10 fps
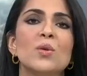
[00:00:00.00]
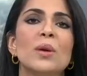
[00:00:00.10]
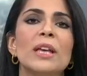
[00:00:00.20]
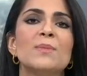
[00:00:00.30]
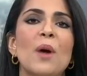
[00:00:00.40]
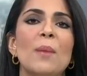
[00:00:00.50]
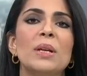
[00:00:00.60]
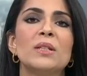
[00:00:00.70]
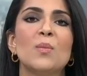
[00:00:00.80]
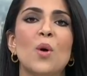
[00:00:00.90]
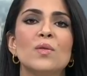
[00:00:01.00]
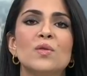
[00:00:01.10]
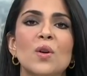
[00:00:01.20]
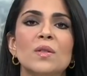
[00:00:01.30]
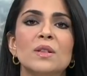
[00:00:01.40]
UK's Prime Minister Boris
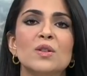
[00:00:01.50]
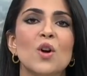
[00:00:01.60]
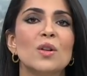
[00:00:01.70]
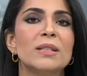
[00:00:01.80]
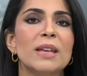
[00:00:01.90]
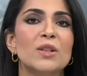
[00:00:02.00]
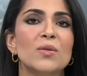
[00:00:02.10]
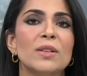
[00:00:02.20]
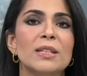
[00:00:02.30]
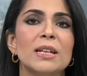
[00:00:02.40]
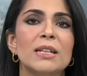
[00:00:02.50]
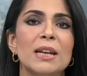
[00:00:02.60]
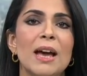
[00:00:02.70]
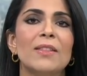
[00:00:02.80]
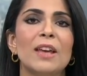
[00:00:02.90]
Johnson is all set to visit India
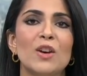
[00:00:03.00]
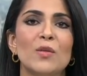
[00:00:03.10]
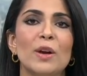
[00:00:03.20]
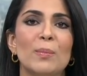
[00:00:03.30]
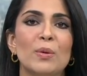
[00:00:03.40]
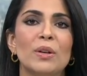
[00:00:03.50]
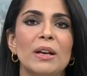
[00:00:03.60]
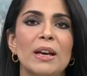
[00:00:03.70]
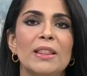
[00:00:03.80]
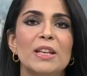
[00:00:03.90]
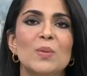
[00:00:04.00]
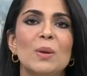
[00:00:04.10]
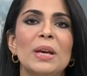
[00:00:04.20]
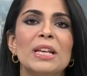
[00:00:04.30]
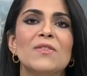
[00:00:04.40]
at the end of April. This will
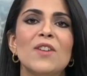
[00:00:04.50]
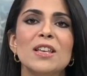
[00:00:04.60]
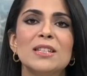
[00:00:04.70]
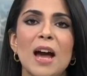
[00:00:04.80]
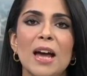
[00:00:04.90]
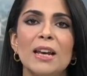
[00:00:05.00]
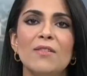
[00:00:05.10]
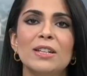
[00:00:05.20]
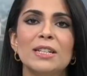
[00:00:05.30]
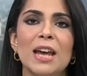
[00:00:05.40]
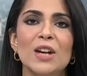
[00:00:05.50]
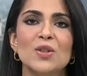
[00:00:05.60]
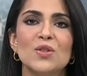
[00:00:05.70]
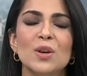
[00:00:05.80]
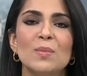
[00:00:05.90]
be his first high-level
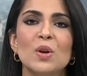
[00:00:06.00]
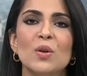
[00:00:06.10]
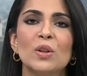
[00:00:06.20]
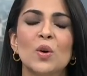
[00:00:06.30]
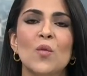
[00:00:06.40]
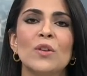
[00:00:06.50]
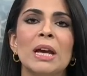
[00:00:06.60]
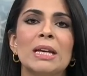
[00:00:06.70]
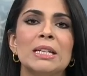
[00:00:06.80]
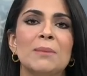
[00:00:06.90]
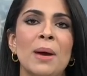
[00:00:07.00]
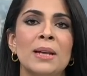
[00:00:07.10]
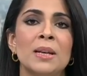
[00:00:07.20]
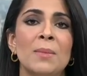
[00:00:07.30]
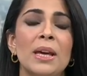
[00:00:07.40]
international trip during the COVID-19
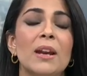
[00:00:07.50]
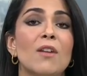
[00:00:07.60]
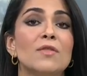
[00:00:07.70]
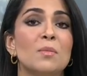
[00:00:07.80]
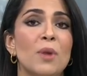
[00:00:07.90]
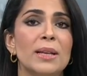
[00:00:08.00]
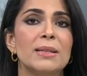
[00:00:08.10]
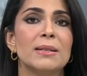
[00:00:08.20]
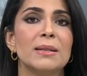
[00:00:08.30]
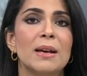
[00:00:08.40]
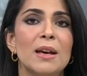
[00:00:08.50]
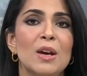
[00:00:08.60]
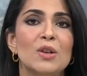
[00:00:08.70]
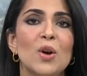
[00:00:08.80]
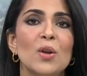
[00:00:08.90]
pandemic and after Brexit.
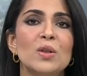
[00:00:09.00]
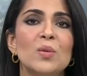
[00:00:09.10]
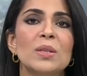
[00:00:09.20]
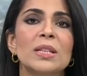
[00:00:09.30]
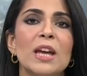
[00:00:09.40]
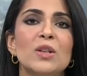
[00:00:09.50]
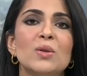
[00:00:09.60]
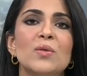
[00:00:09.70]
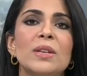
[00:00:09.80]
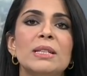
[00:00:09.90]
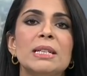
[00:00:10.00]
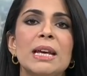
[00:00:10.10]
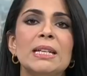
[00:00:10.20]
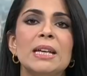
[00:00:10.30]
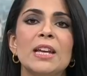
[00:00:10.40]
Johnson was scheduled to visit
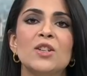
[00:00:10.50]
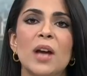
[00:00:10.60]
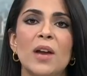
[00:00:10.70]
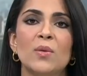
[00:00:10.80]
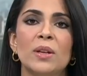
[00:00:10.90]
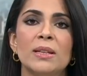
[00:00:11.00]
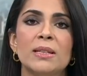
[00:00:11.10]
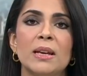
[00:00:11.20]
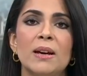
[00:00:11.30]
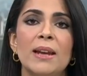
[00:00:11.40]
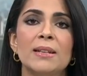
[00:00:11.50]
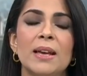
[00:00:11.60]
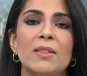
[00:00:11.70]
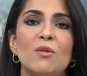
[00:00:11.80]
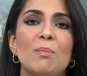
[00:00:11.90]
India in January this year and
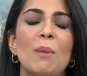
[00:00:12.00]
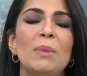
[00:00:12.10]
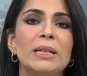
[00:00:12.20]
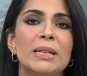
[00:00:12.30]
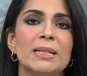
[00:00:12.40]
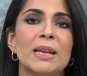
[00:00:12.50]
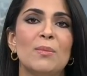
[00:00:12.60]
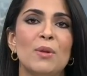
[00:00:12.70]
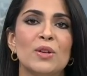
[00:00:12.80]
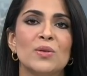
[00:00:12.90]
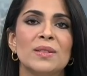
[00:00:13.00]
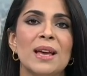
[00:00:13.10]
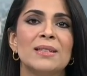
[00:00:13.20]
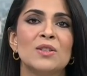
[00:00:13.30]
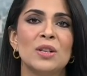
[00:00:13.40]
attend the Republic Day celebrations
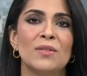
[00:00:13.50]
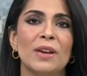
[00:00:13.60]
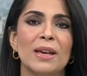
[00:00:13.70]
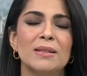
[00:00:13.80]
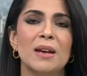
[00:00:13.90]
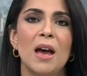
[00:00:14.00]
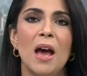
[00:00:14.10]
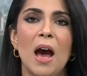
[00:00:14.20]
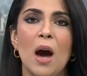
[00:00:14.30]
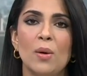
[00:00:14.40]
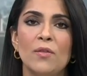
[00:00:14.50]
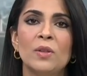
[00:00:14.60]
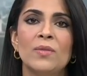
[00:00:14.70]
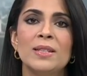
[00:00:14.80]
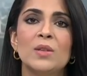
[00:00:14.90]
as the chief guest. However,
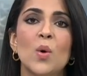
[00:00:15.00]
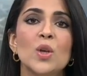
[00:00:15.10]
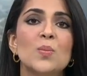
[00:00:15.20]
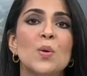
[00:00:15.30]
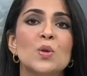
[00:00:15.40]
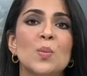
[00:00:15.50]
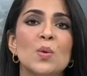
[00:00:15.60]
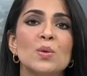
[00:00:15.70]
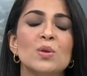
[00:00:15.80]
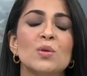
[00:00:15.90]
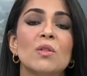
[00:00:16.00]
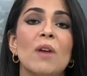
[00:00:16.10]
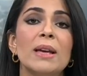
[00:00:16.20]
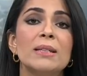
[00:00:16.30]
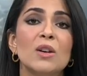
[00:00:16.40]
the visit was postponed due to the
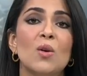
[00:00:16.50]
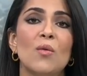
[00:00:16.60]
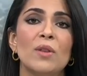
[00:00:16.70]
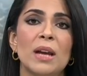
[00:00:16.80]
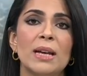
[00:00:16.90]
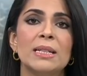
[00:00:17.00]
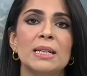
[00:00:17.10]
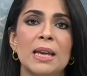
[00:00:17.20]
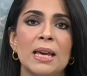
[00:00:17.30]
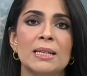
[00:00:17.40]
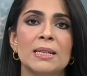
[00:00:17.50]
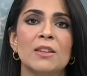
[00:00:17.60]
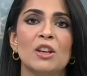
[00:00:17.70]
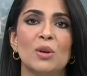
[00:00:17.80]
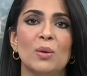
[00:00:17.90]
rising COVID-19 cases in
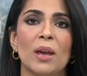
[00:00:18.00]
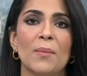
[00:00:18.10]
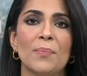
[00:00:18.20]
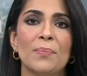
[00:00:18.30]
the UK.